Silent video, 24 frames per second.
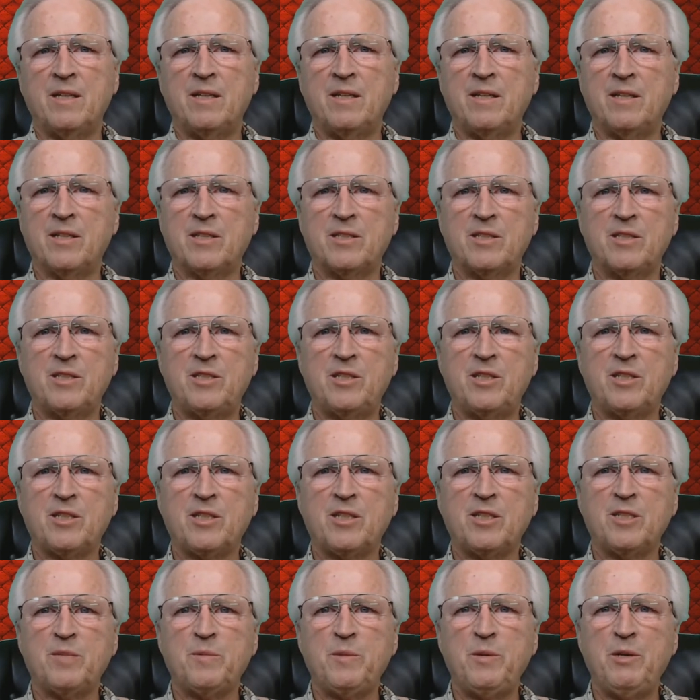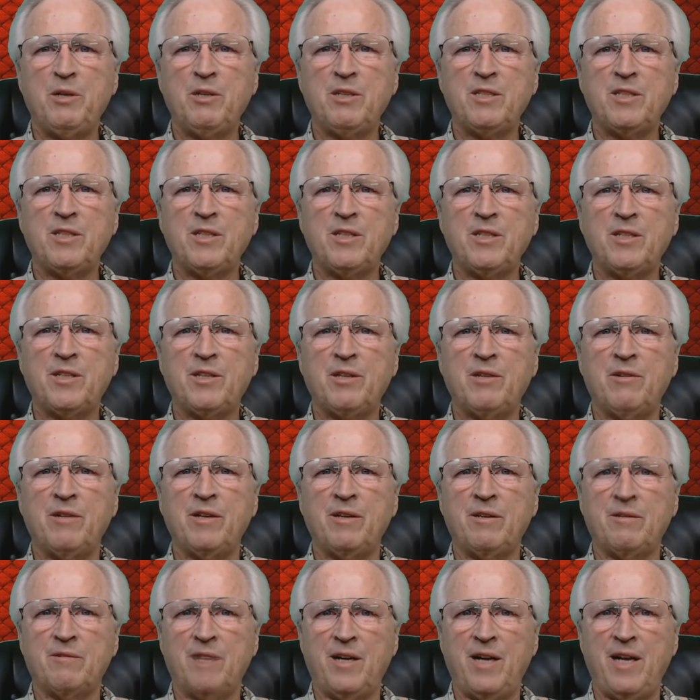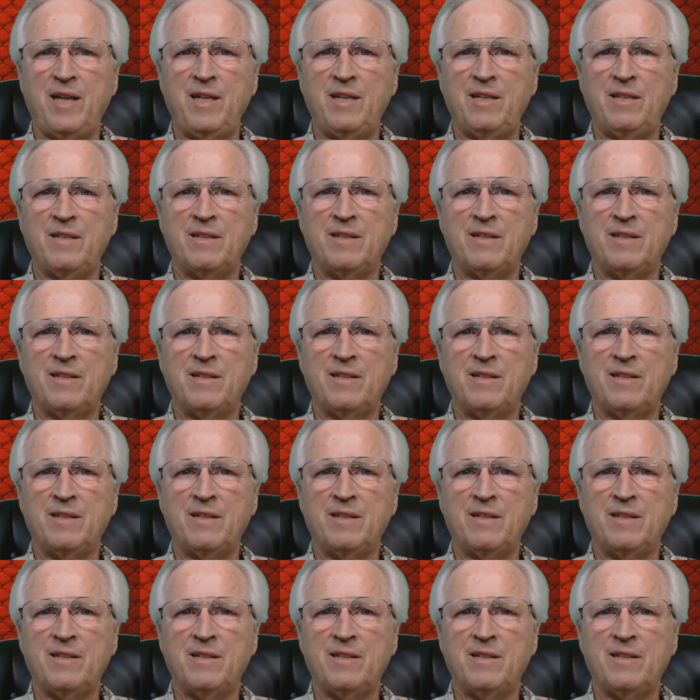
this is just conspiracy theory, right?